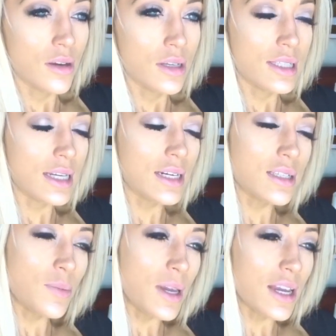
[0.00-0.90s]

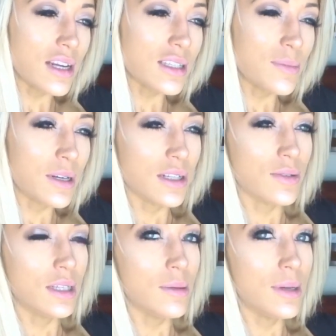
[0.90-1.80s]
6 weeks, but it's
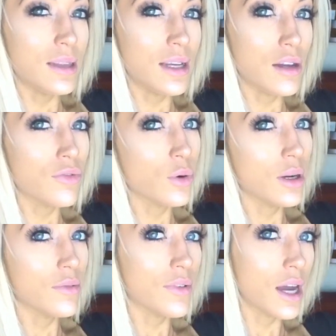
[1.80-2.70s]
really been like 4
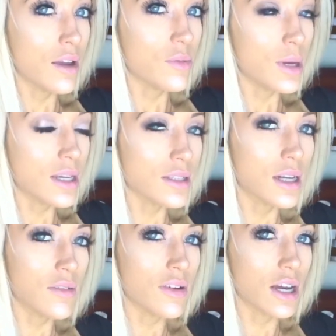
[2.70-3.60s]
to 5 weeks that
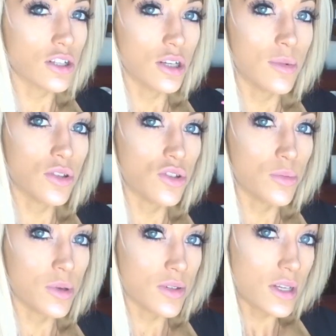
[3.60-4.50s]
I've actually been
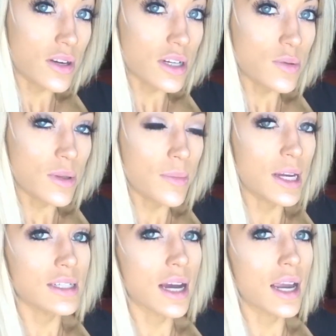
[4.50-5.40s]
super serious with my
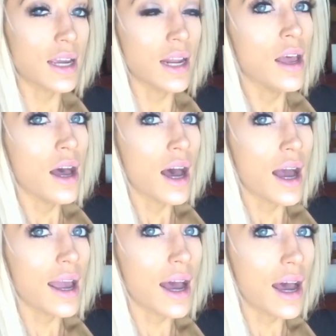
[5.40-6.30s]
diet. I
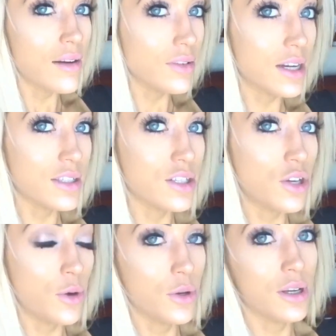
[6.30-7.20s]
have lost a
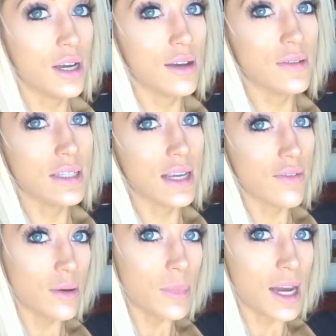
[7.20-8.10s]
total of
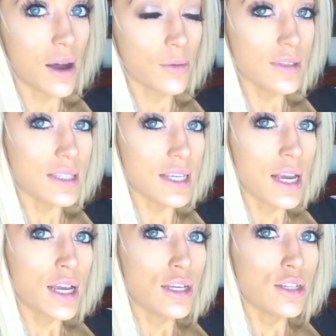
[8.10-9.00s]
7 pounds,
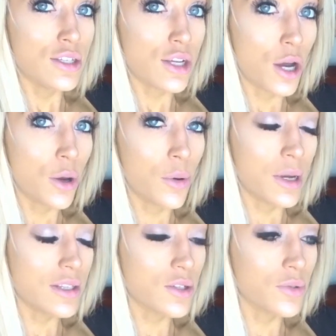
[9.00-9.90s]
so
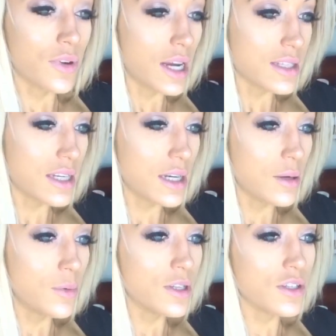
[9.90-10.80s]
it's crazy
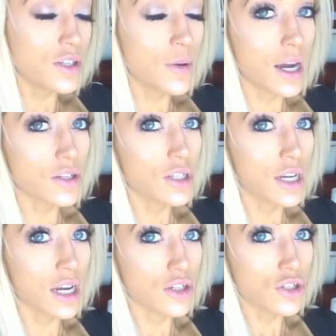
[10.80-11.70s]
once you actually
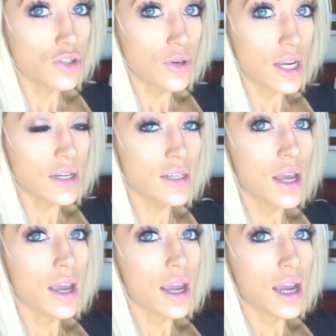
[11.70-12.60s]
get strict
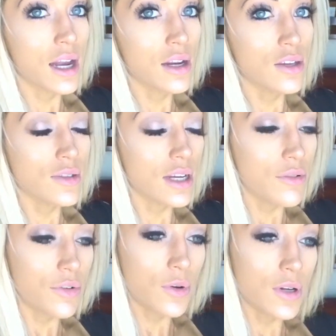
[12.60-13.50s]
and you stay
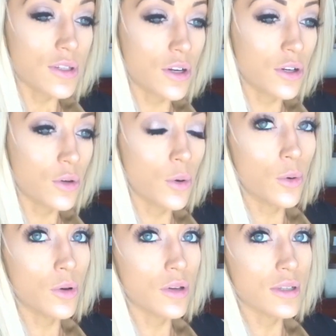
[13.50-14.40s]
focused on your
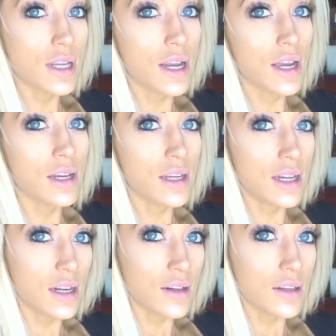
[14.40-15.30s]
goals and eating
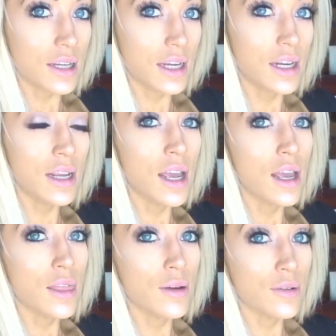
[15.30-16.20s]
clean,
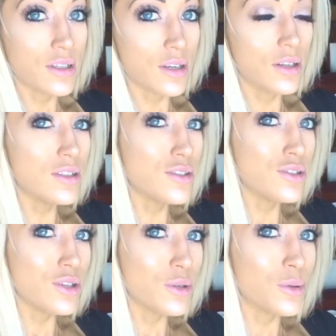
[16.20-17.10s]
the results
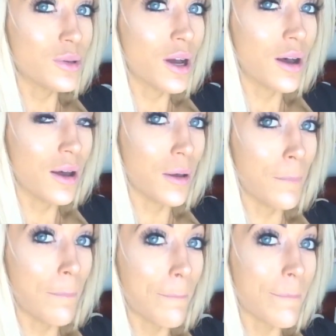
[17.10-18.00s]
do come.
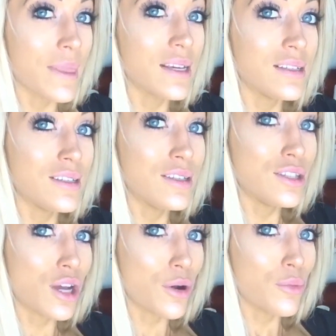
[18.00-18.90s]

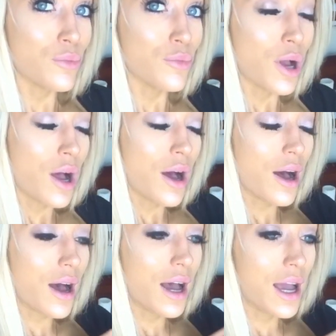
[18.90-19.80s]
So
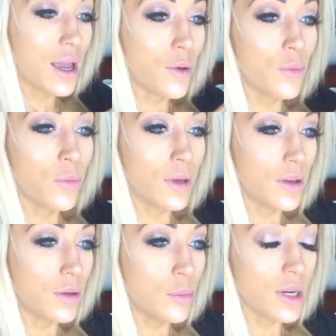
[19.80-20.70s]
I will
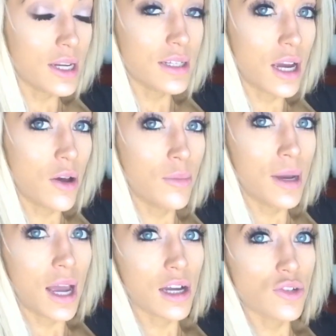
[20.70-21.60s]
break down my
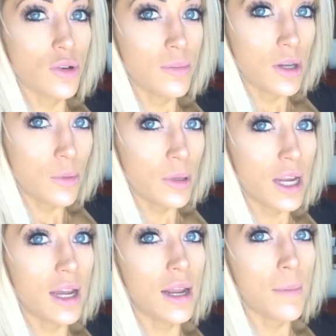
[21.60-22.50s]
actual meal plan
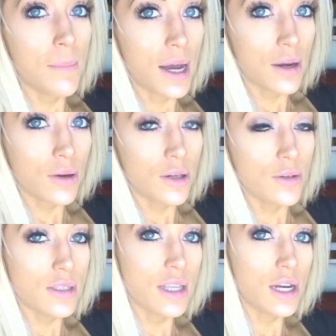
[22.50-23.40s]
and macros
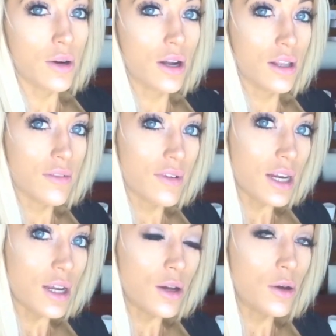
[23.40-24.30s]
later on in the
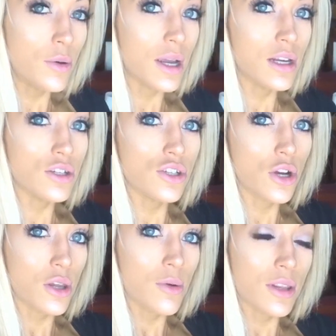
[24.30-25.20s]
video and just show
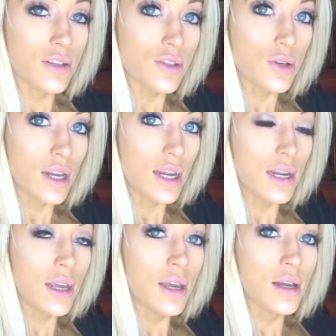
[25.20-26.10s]
you on the screen
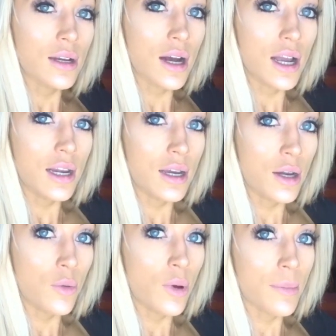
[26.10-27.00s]
kind of
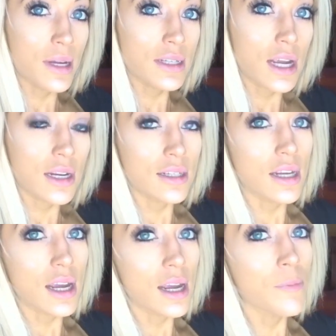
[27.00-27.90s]
what my day-to-day